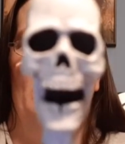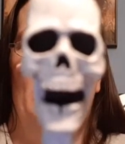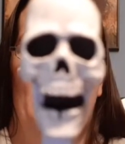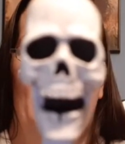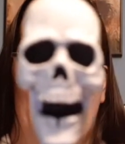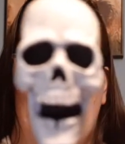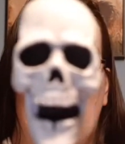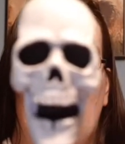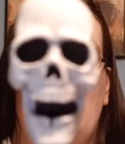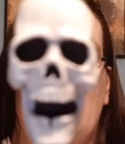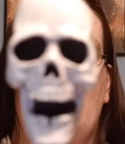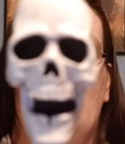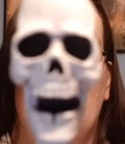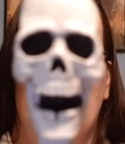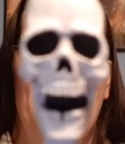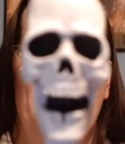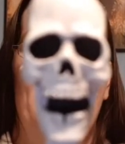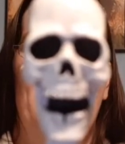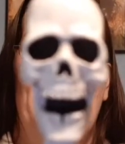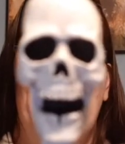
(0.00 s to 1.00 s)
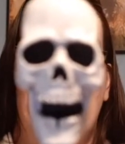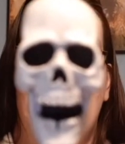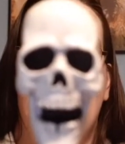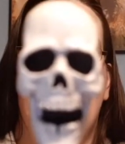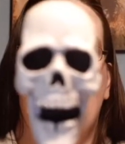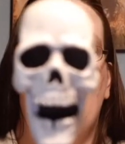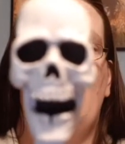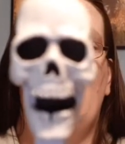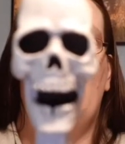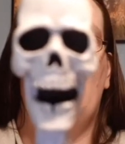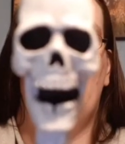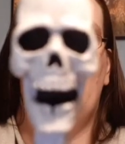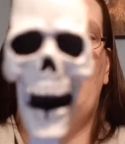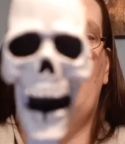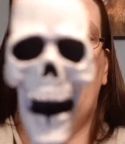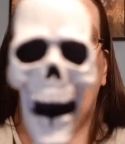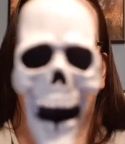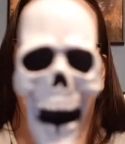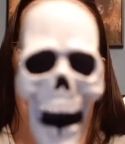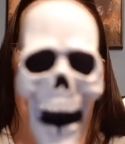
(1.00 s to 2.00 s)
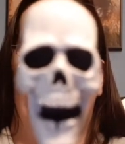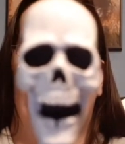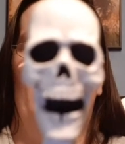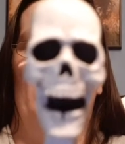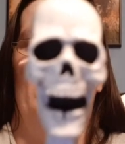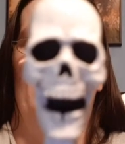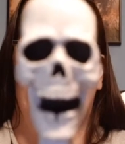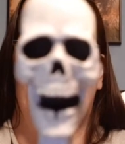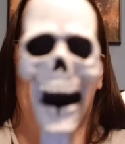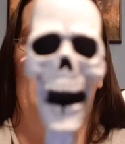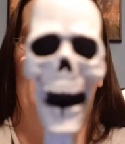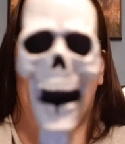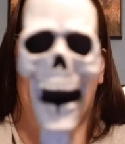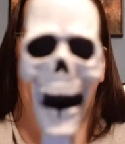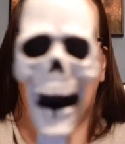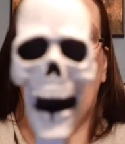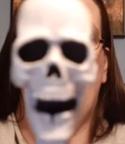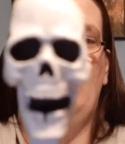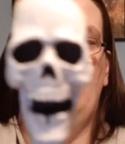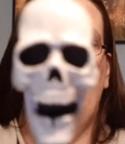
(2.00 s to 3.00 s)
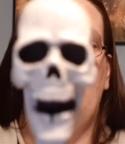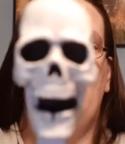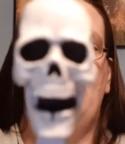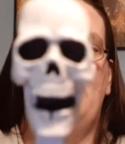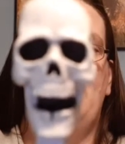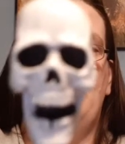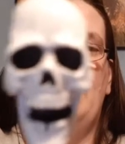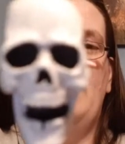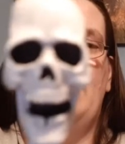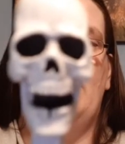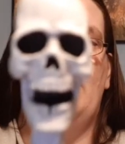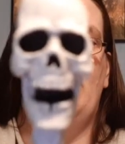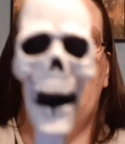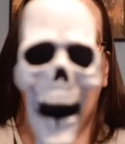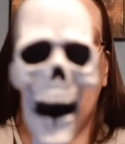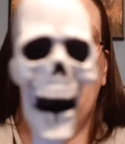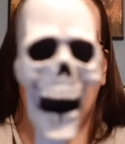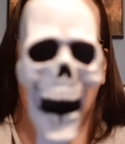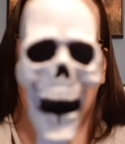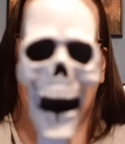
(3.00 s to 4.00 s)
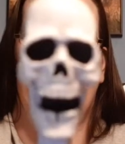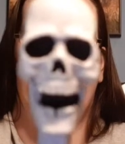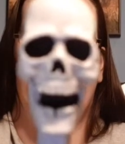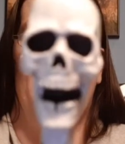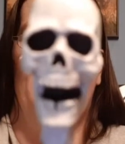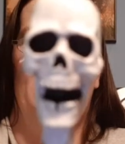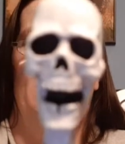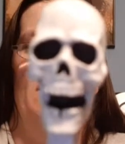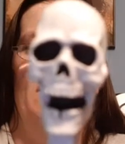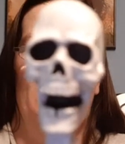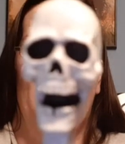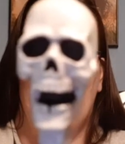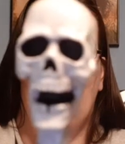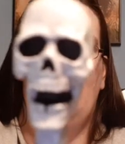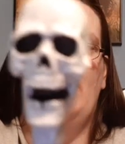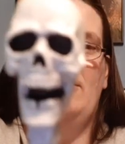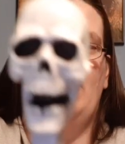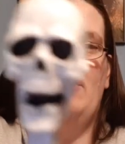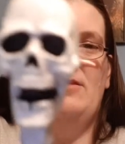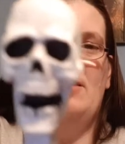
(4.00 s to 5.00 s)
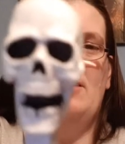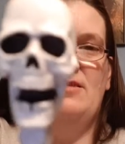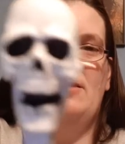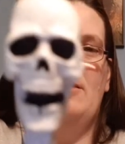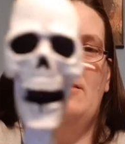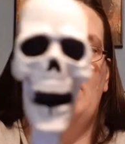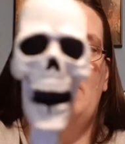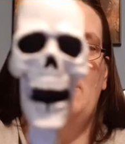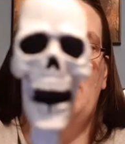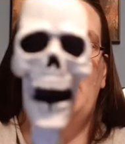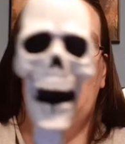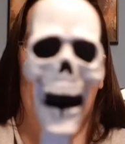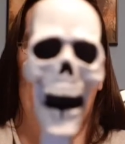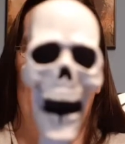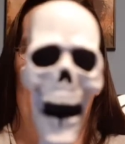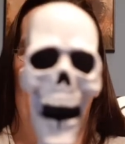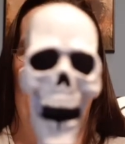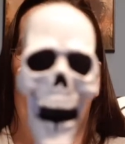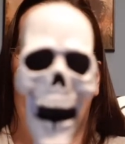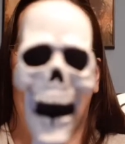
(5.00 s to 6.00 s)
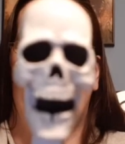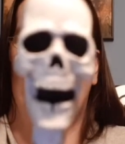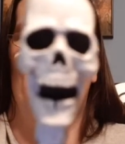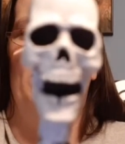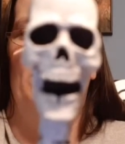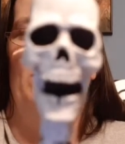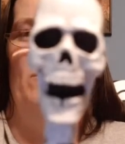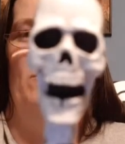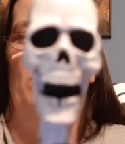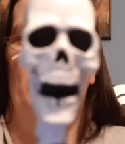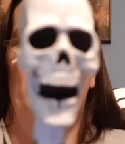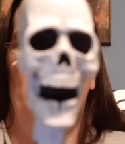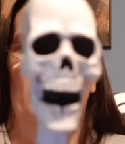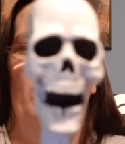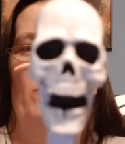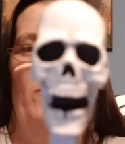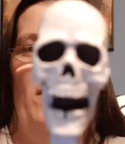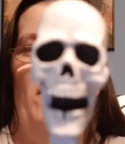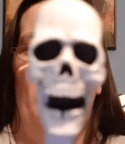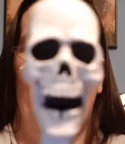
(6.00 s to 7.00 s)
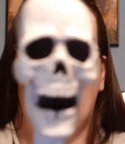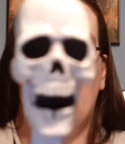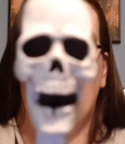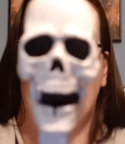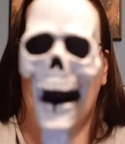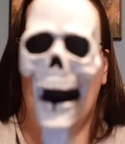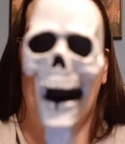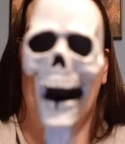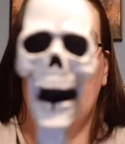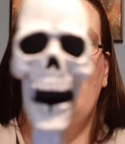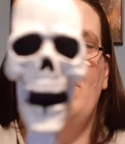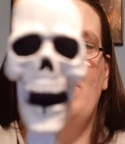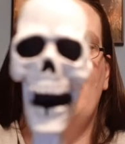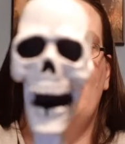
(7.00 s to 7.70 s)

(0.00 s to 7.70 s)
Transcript: It's going to make picking out other objects hard, but what do you think? You think you should be my new host? My new face of the channel?